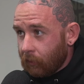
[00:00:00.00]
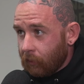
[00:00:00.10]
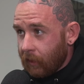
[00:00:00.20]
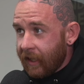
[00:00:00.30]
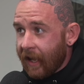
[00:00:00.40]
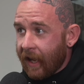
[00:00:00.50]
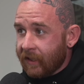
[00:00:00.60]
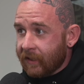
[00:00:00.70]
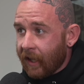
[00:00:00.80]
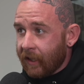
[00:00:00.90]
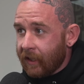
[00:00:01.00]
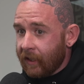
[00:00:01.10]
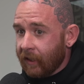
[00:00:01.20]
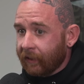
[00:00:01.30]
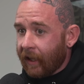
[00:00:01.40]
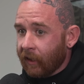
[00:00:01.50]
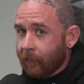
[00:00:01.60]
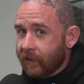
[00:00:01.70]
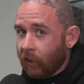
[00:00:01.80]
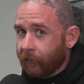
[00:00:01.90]
He hates that he allowed
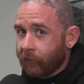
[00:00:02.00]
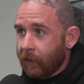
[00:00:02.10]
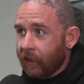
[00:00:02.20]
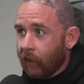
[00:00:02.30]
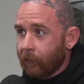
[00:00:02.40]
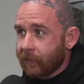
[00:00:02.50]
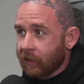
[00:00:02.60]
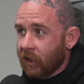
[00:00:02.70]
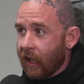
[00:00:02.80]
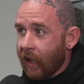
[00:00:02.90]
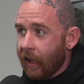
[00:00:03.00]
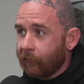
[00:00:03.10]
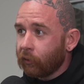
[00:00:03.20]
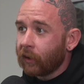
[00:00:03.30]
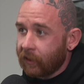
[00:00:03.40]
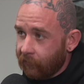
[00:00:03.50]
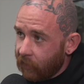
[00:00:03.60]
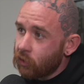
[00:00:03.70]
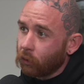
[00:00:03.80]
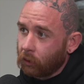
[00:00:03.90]
himself to become such a hateful
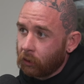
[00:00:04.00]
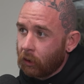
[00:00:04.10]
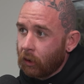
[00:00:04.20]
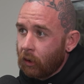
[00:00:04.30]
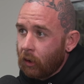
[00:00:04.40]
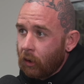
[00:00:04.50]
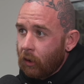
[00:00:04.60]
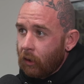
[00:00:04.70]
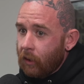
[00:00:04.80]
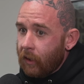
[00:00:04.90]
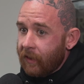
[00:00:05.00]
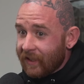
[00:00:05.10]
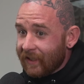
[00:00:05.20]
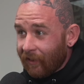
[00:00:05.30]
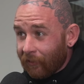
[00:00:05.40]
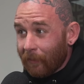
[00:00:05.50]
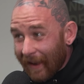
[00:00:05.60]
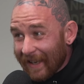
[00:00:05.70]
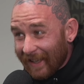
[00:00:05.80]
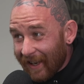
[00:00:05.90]
individual. And this has come from
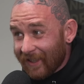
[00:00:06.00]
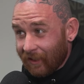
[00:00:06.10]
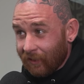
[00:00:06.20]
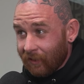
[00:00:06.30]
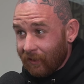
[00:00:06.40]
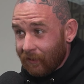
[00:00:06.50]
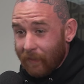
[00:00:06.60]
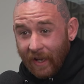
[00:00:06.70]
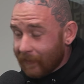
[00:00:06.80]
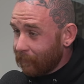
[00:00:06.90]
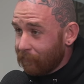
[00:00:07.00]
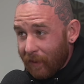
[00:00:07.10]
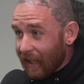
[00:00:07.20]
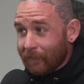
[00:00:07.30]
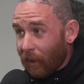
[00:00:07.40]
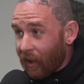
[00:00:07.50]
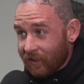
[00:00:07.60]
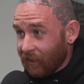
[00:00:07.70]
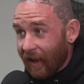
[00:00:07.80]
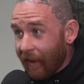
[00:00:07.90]
Mike Tyson, best
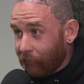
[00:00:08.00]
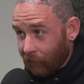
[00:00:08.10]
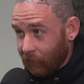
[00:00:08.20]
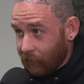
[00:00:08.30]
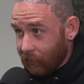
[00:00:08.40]
boxer ever,